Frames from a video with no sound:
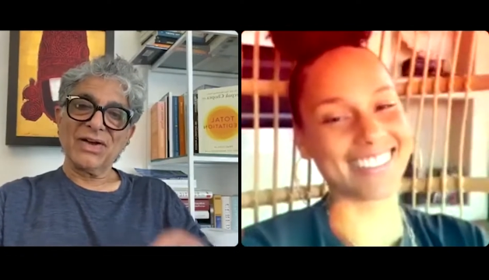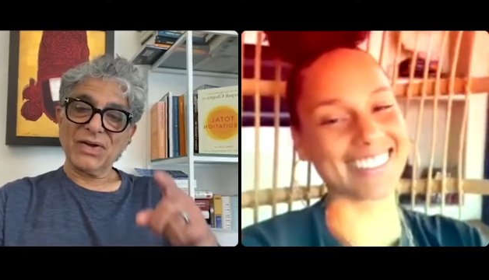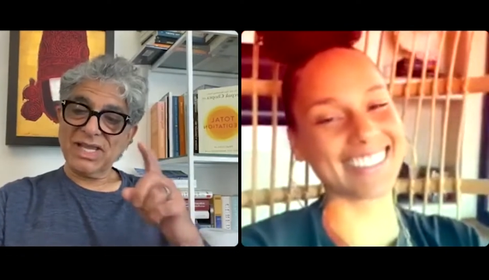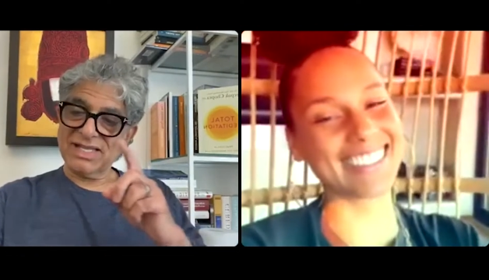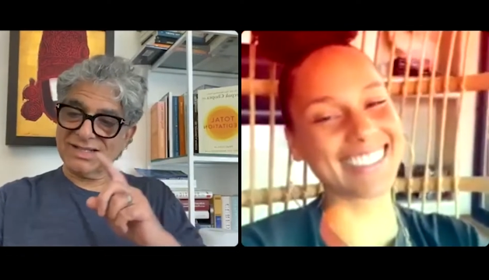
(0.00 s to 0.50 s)

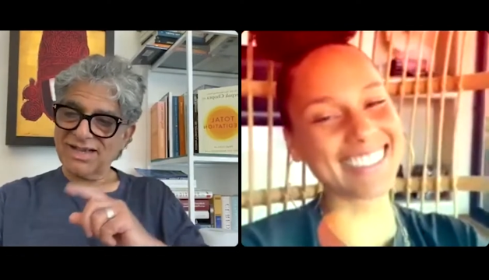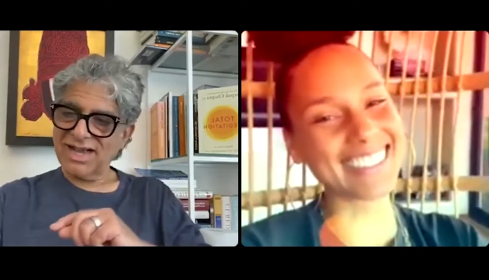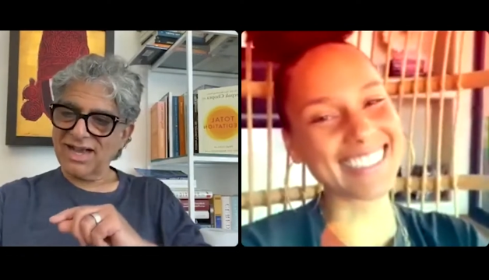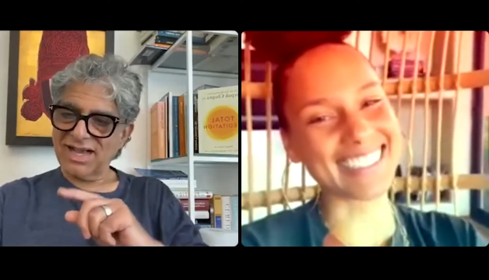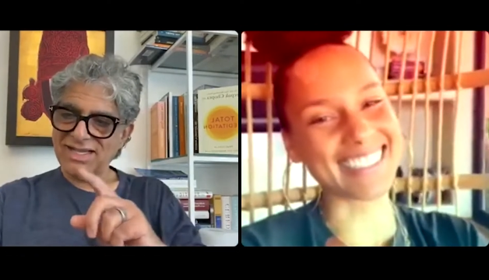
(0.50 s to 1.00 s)
Speaker 1: okay,
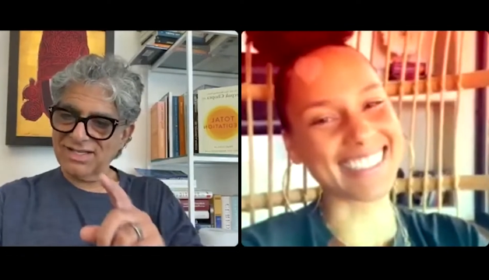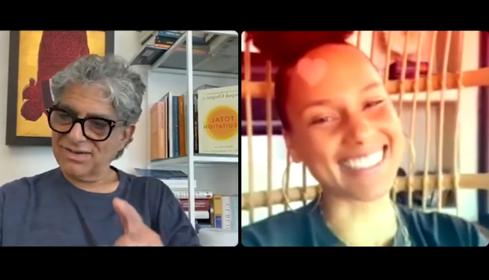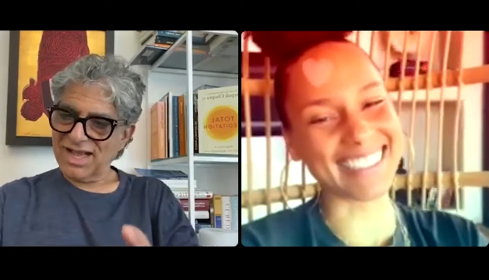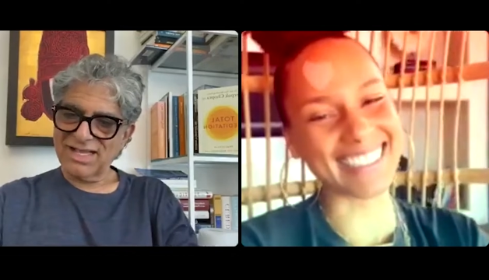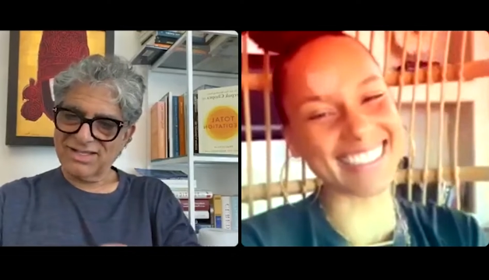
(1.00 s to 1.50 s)
uh, I'll,
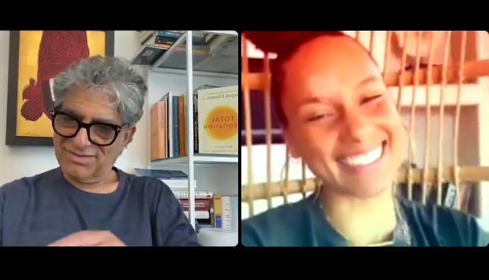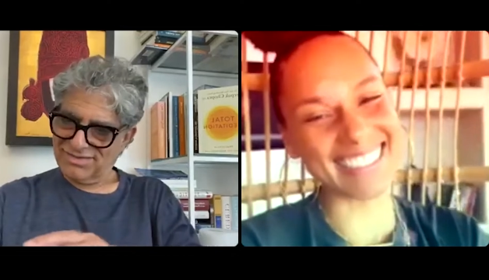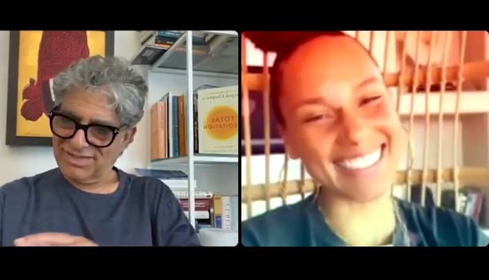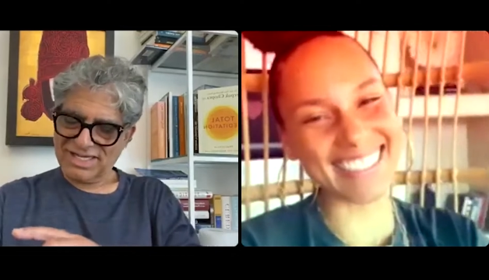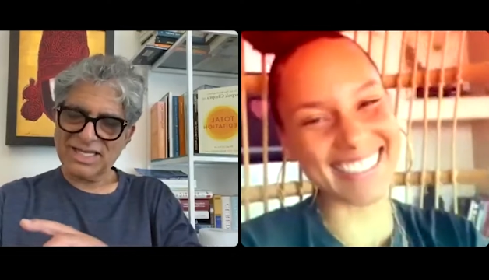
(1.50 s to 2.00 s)
I'll
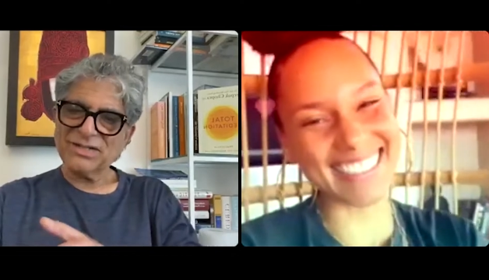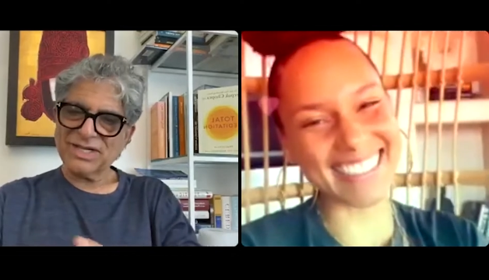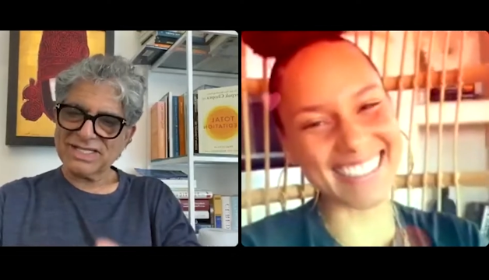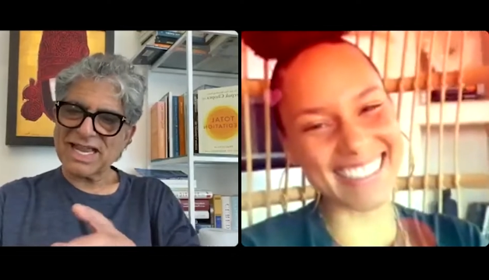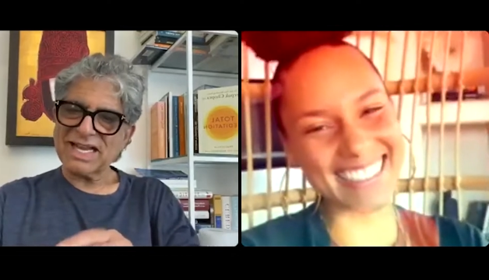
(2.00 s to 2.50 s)
tell
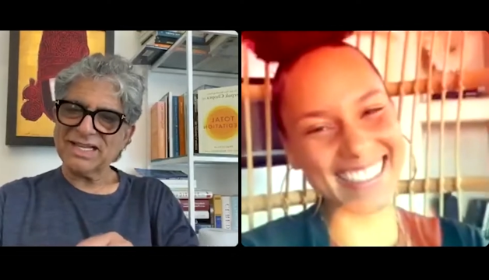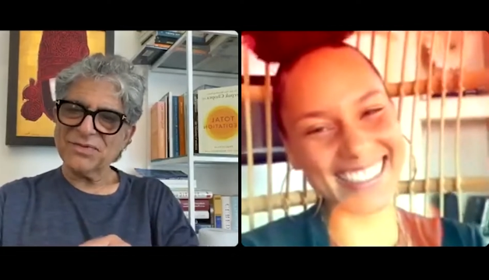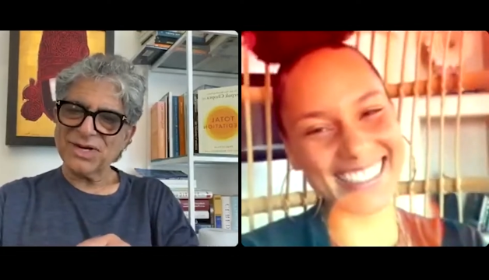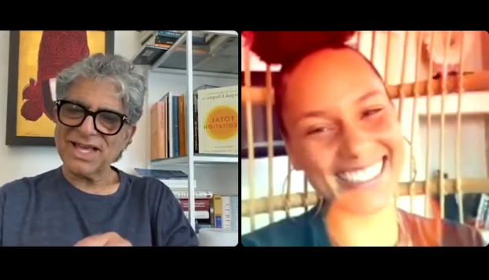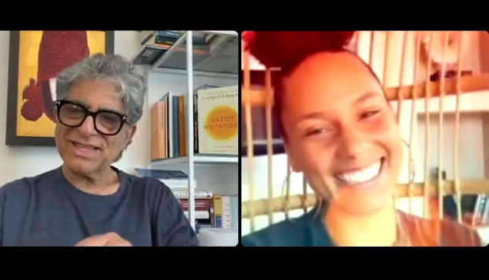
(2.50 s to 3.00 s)
you
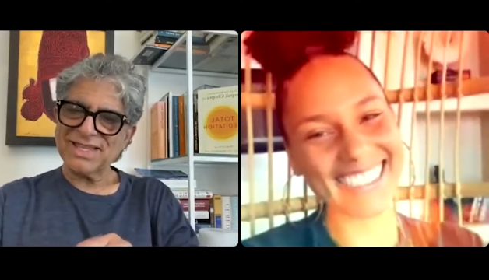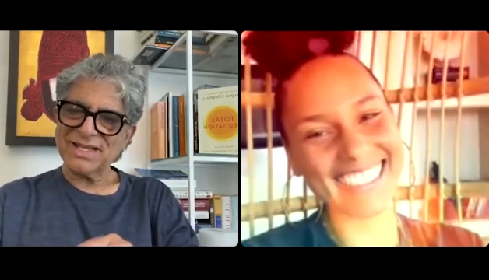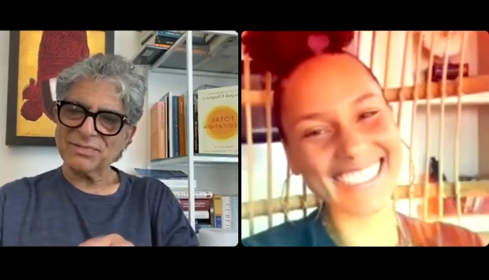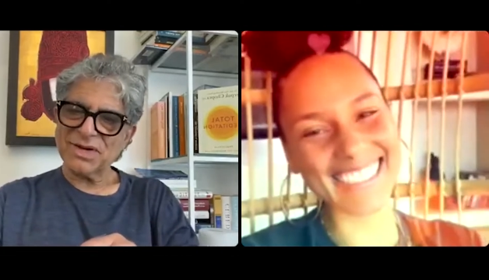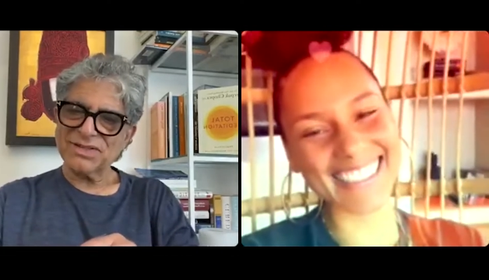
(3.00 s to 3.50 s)
exactly what I
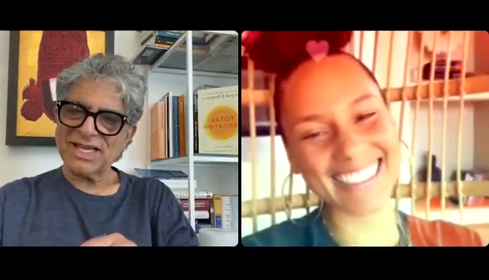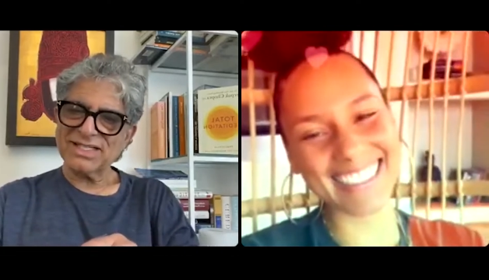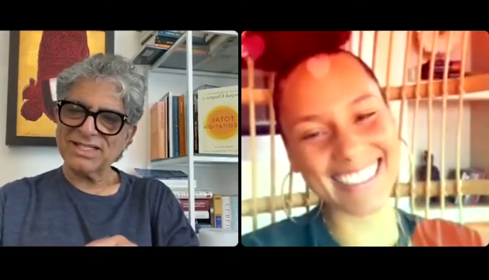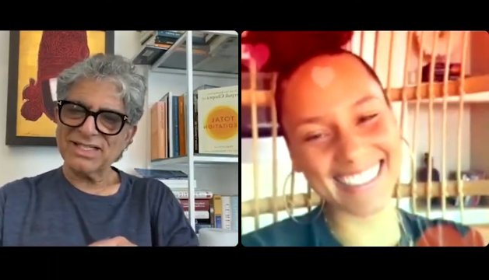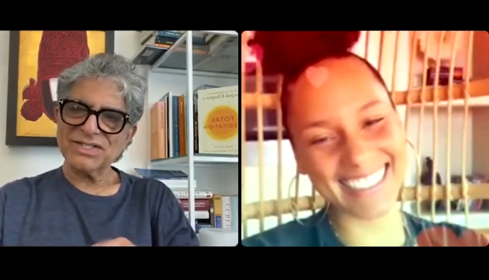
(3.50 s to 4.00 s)
think about
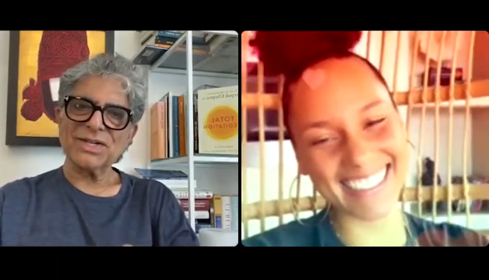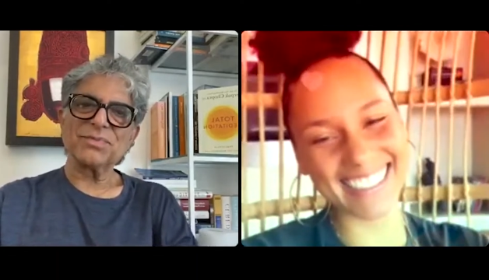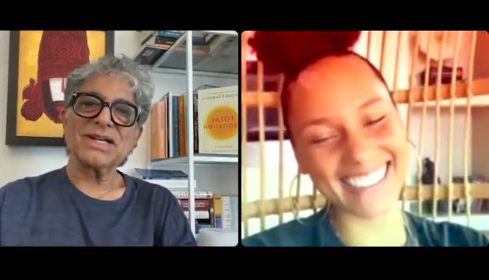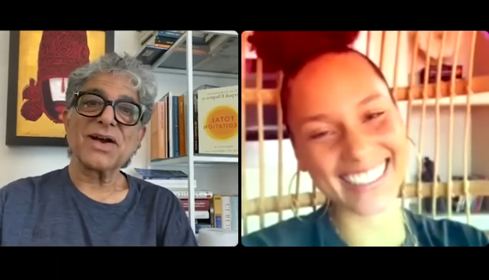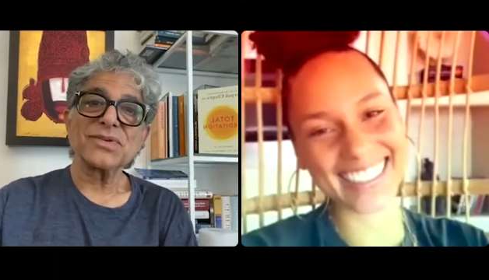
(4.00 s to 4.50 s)
that,
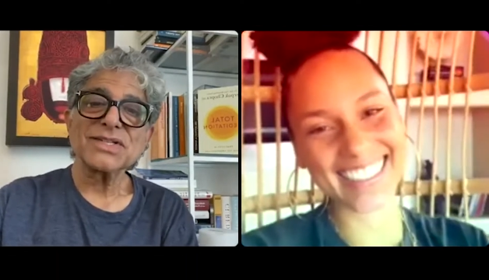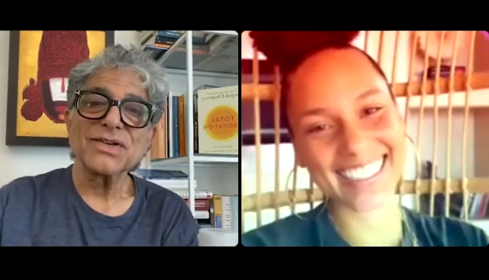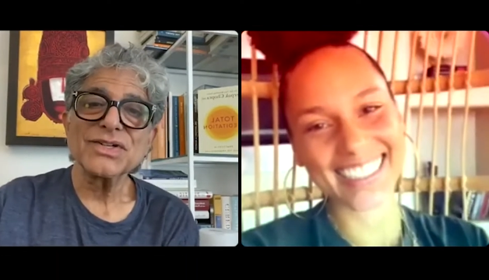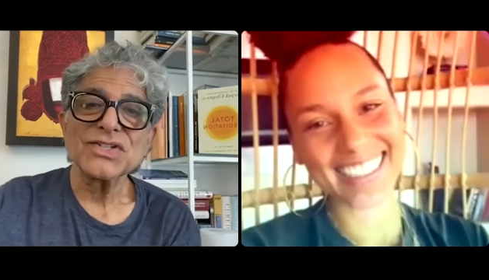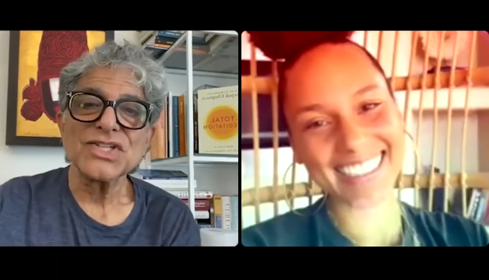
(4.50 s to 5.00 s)
Alicia, but I was
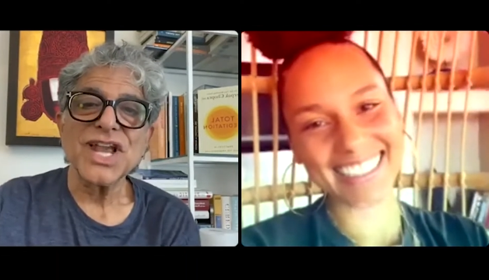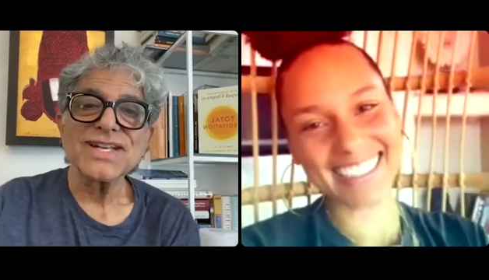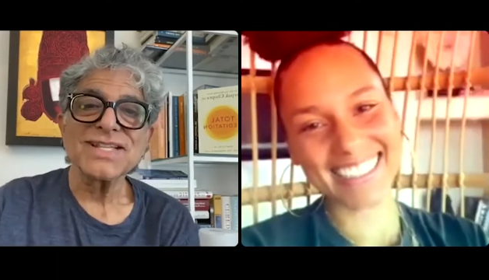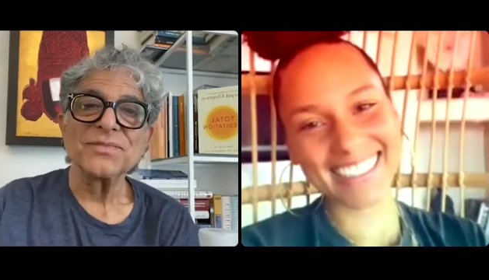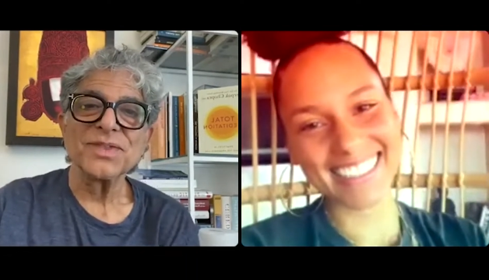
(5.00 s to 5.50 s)
going to
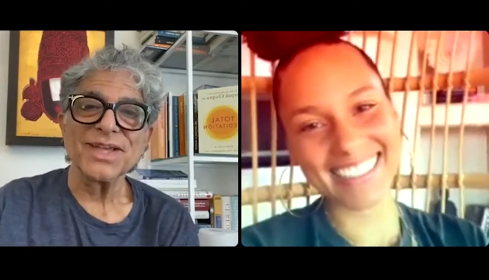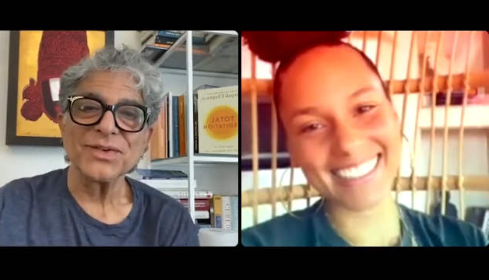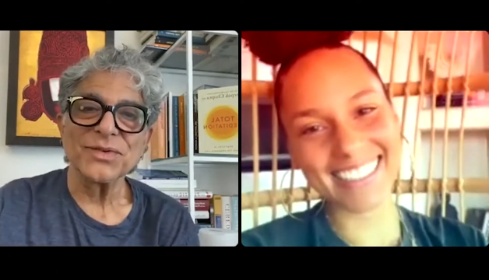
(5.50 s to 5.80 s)
share something